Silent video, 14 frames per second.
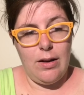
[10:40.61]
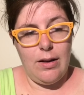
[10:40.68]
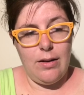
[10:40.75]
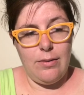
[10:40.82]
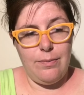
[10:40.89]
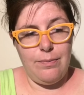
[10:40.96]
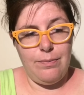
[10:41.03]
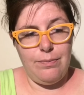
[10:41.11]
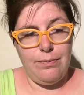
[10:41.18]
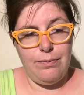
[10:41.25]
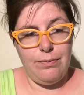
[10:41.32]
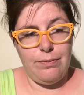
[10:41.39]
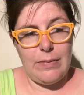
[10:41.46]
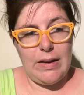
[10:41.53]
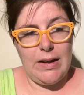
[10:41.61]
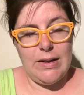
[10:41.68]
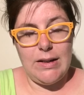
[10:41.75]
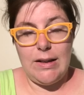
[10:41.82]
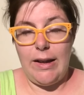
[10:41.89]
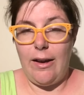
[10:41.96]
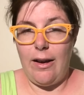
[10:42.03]
I
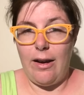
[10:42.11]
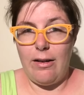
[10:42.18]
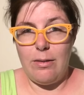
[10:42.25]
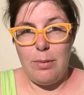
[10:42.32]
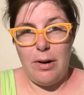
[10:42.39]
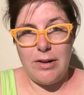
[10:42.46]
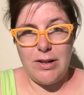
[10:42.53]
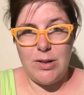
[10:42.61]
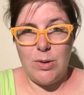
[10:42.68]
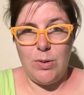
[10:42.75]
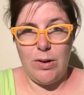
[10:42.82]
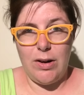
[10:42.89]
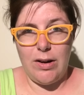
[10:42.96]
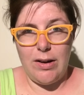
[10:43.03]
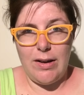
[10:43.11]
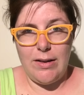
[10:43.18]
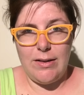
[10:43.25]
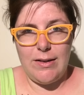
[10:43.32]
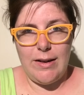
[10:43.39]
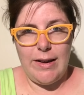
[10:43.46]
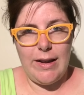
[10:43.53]
did like a Harry Potter tour,
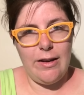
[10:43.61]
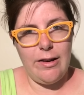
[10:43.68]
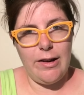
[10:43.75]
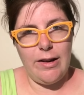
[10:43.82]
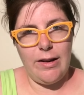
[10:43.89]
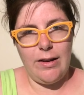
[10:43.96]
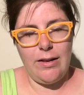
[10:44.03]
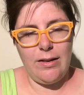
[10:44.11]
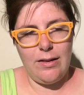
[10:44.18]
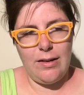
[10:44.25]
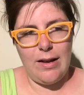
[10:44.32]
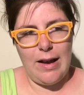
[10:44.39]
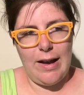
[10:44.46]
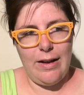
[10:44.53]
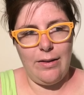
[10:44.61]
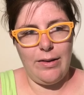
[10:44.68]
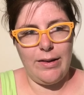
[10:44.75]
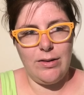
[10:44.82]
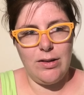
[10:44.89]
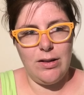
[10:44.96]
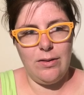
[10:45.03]
and hearing how
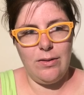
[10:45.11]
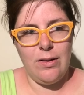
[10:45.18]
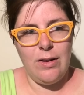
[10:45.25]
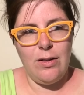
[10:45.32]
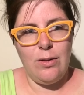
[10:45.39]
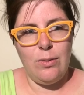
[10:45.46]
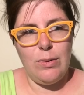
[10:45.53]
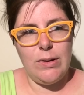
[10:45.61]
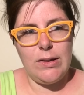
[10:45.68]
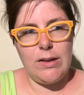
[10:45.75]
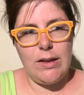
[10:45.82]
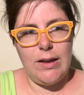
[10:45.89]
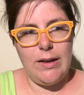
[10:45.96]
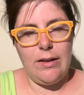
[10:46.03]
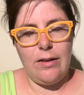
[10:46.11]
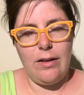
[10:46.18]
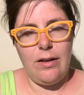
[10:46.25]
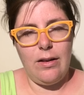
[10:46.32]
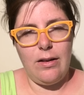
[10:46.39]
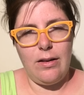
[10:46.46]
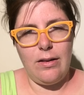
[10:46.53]
like she was like
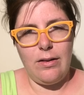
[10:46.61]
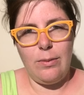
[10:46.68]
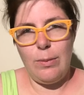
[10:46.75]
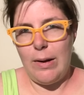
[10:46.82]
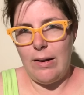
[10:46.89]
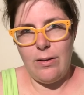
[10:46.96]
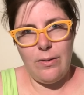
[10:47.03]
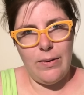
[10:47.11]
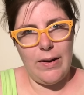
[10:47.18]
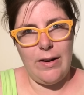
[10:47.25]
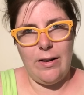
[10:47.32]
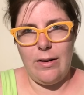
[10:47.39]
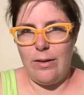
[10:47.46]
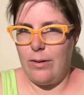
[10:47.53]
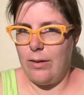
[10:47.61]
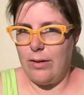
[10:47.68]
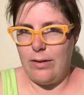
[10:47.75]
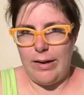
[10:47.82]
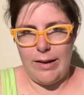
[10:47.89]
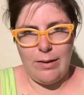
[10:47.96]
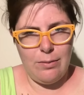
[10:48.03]
on welfare
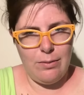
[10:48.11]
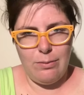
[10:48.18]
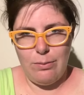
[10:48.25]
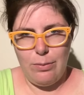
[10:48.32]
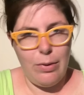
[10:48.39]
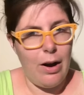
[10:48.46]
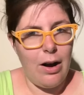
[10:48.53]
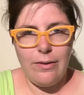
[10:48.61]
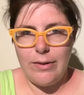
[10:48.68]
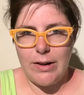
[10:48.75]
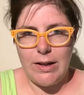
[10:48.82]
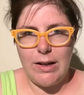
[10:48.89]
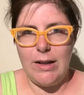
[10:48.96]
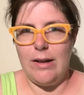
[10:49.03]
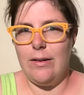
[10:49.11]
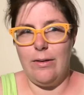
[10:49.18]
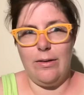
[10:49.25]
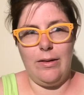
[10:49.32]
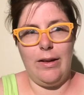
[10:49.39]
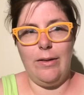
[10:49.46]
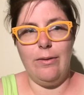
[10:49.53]
or like poverty
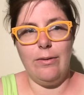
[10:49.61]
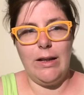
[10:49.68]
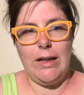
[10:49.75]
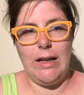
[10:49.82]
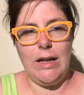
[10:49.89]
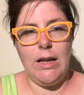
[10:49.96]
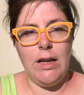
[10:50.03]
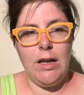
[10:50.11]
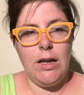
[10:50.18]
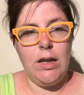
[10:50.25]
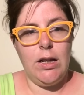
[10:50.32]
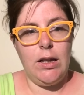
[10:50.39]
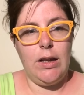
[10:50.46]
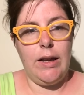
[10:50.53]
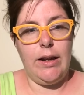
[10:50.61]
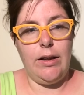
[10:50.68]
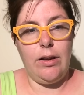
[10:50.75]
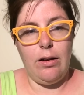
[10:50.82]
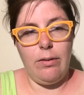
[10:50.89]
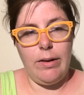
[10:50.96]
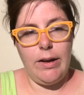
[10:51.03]
or like really like
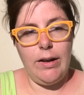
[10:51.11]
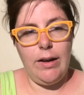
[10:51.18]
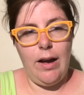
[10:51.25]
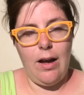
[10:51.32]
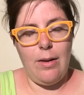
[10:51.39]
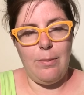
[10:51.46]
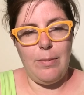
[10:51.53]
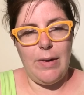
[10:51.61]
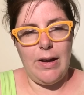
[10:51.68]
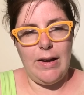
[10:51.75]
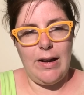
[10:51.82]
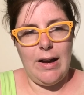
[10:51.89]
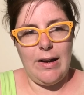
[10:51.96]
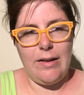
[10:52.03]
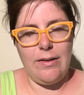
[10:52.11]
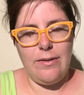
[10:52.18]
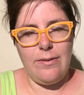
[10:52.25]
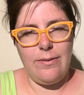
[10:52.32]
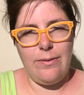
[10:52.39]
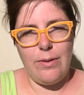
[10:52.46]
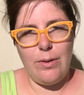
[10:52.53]
low income and kind
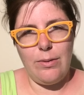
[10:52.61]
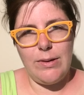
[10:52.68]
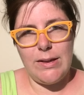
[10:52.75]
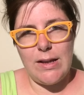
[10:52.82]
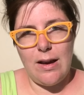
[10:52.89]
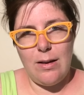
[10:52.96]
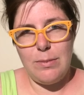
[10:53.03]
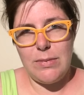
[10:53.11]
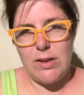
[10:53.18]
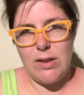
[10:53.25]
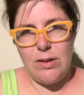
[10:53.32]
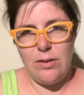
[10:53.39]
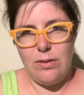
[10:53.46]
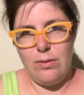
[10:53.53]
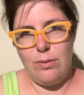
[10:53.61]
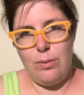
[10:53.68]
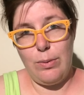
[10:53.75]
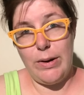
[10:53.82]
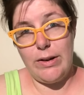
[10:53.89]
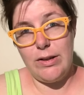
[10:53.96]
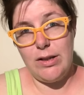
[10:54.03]
of rose up to
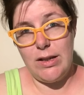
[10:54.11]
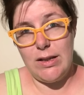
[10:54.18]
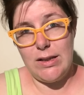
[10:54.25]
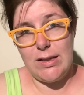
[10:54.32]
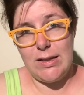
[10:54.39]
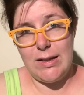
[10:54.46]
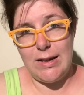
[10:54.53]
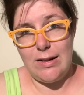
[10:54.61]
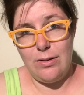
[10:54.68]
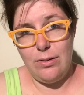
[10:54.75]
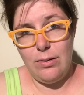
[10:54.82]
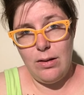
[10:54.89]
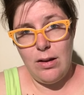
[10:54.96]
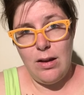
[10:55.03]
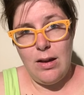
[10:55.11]
where she is now,